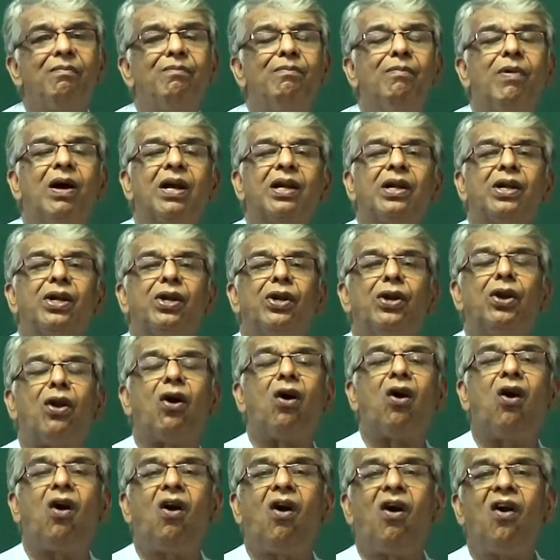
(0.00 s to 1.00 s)
but
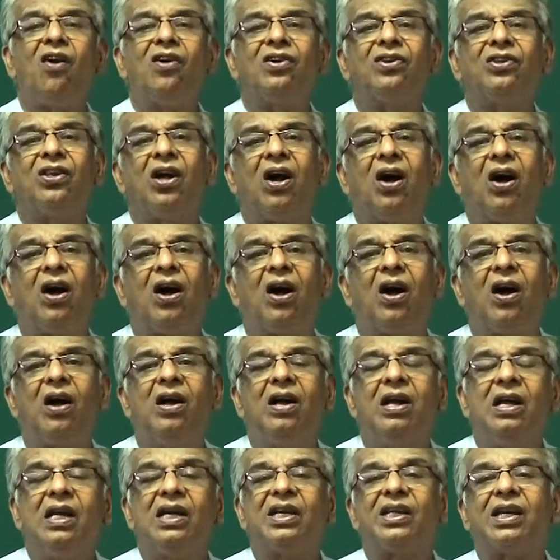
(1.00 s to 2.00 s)
not the
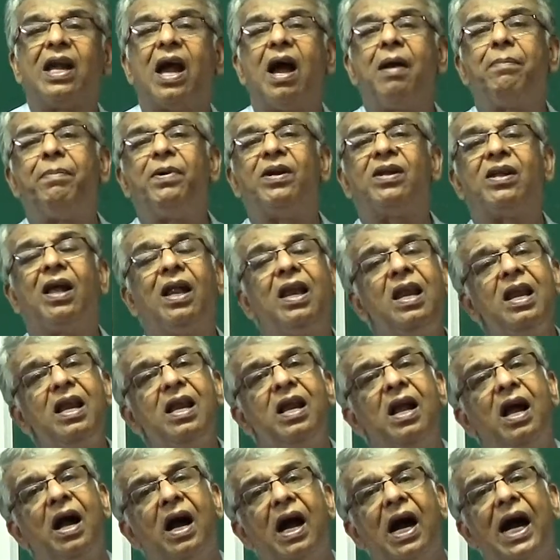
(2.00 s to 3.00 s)

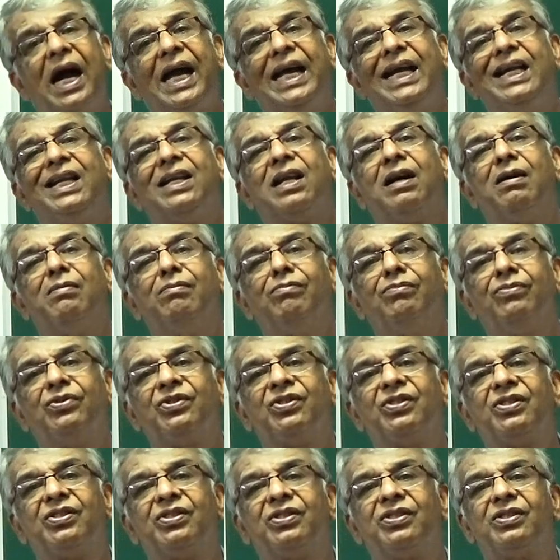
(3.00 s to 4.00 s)
capital
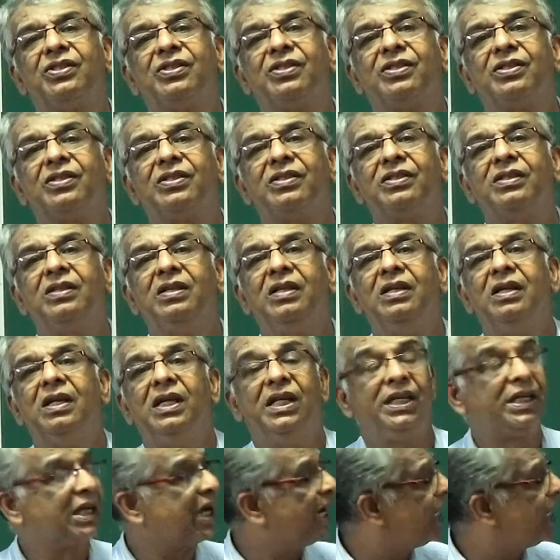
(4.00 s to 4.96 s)
items. It